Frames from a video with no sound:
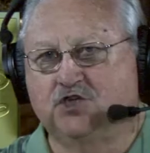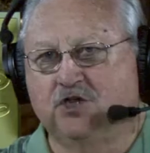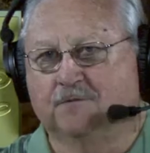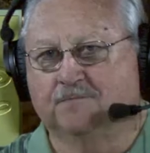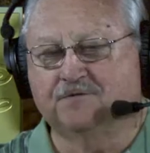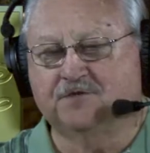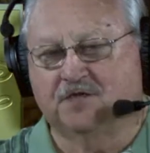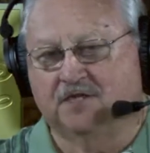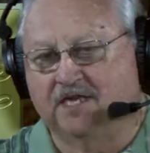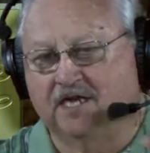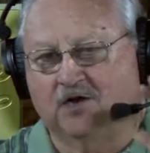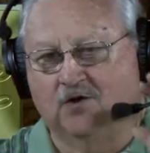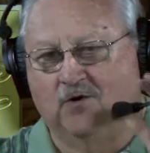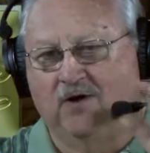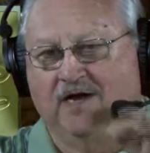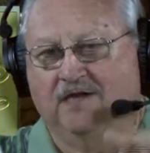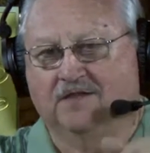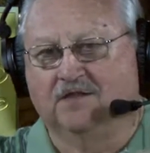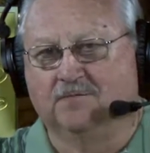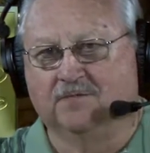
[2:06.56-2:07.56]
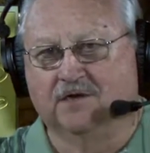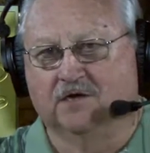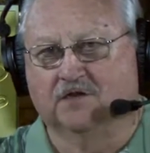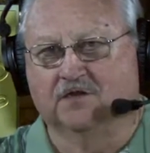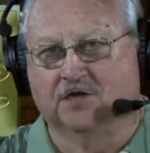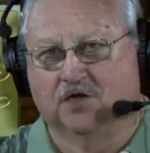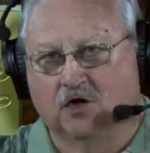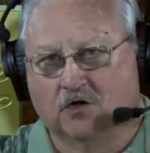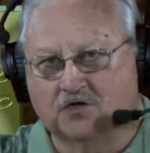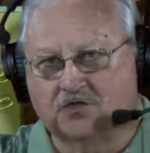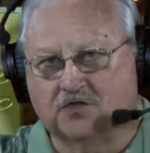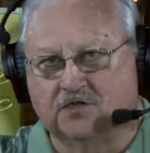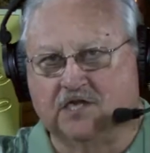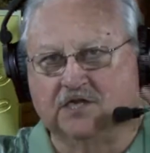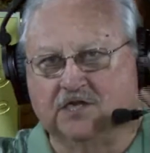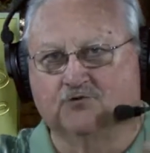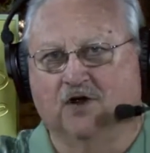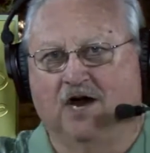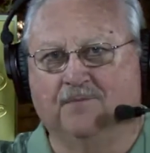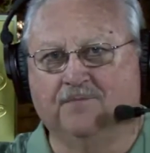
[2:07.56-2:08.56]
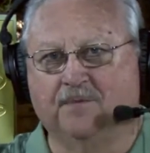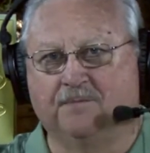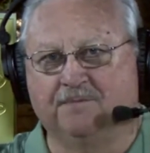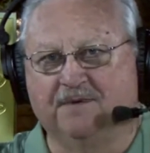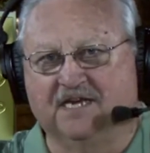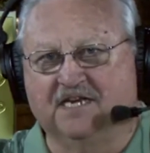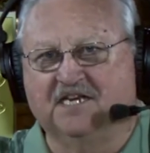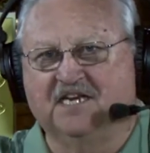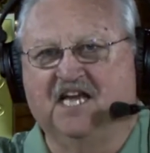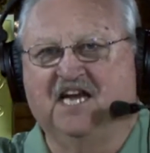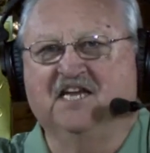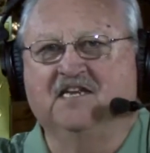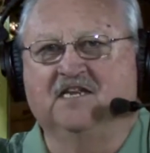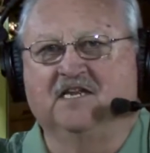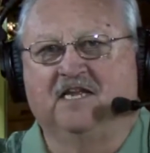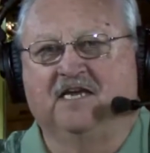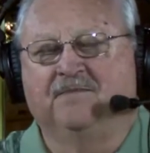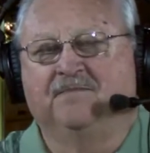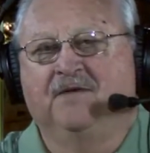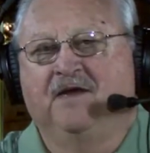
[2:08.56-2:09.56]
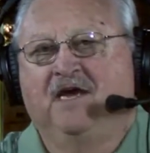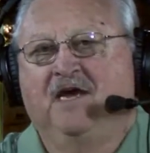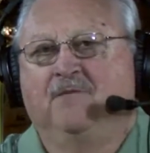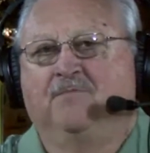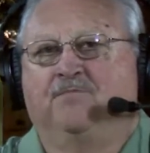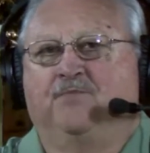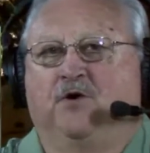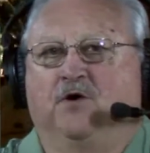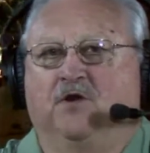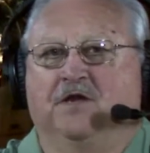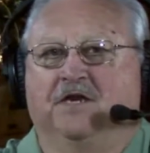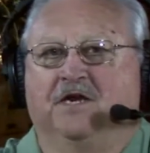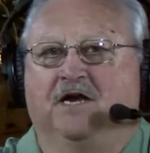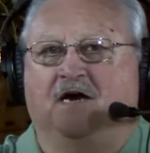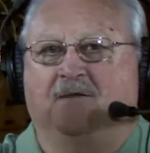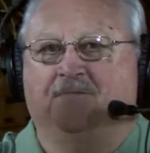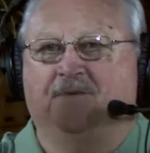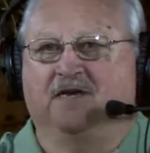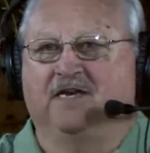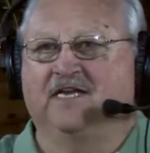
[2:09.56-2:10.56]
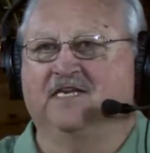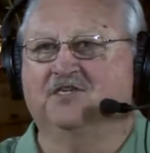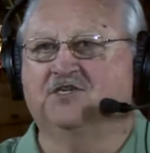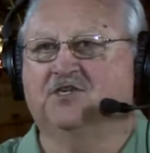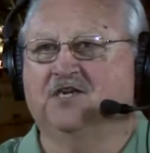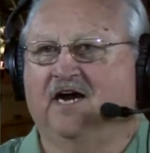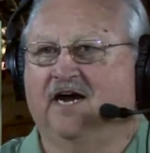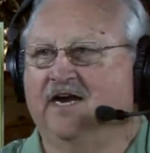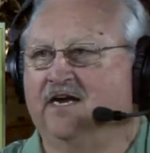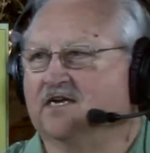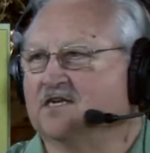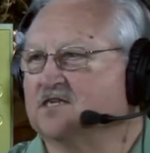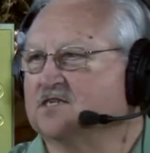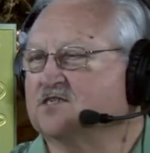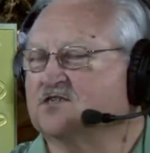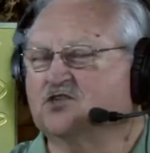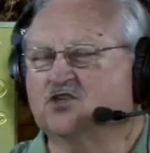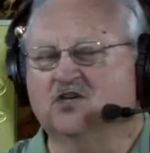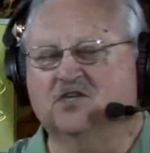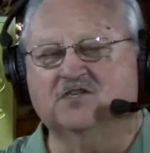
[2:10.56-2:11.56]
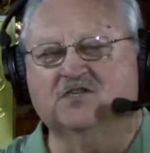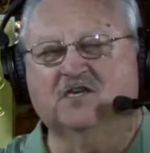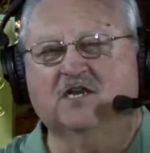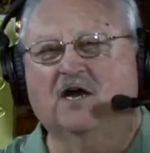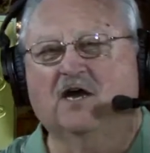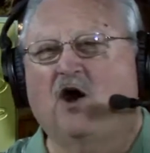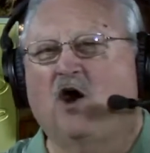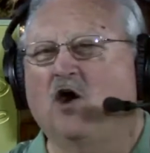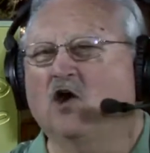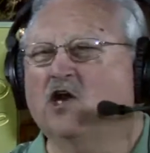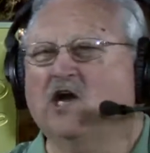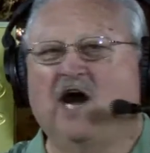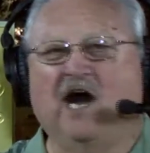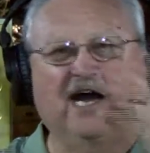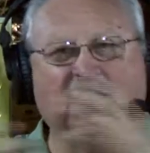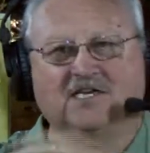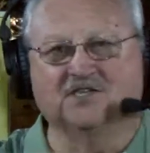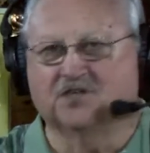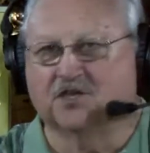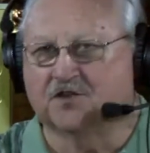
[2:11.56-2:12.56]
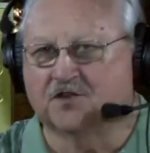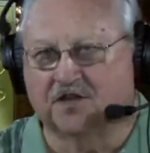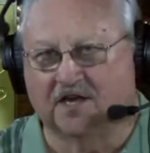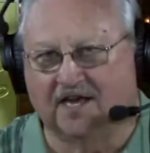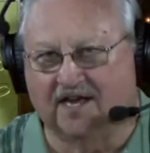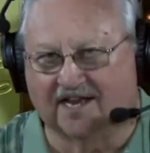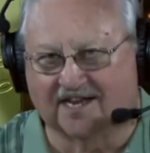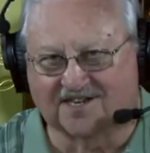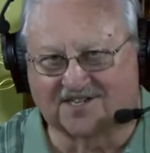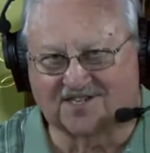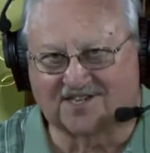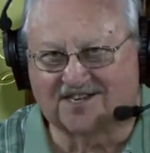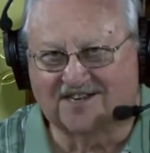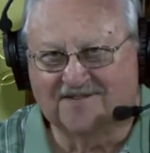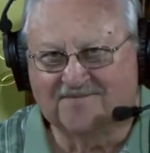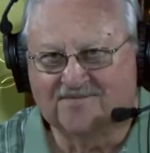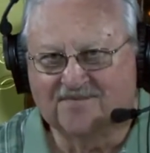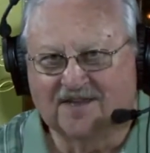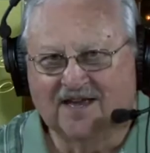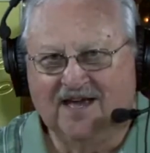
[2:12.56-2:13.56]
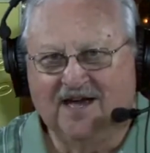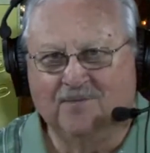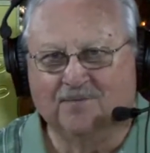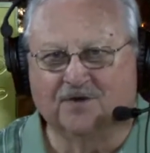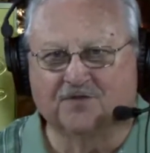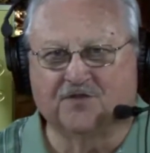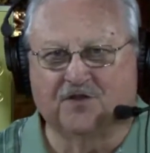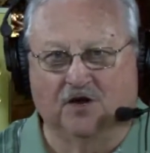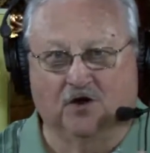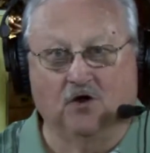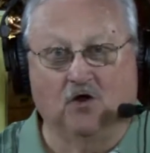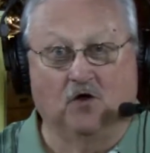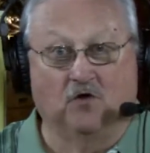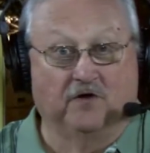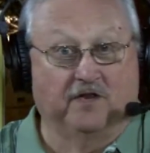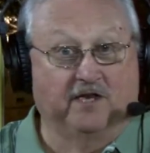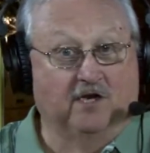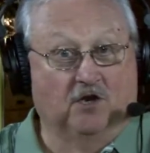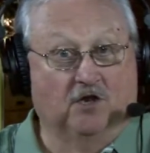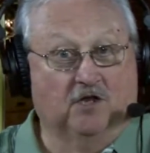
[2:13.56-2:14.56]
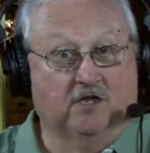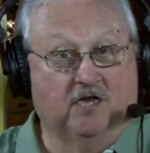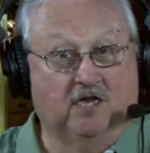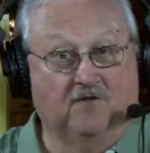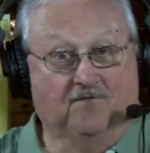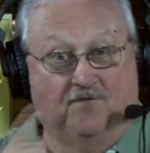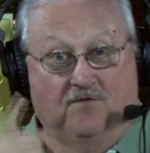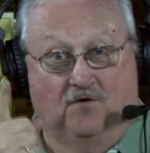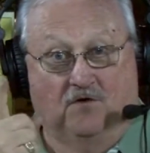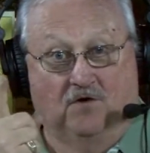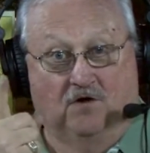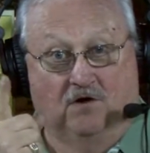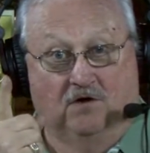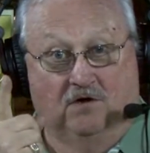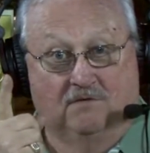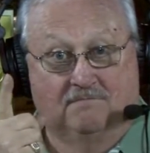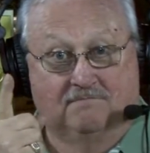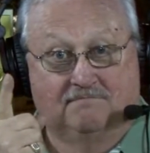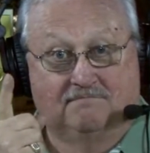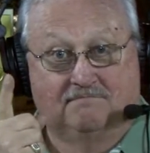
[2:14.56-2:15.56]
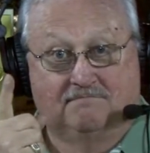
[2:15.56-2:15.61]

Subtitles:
ships, and they go out in the middle of the ocean, they drop a big net, and they pull it up, and inside it is just all kinds of things. But they're only looking for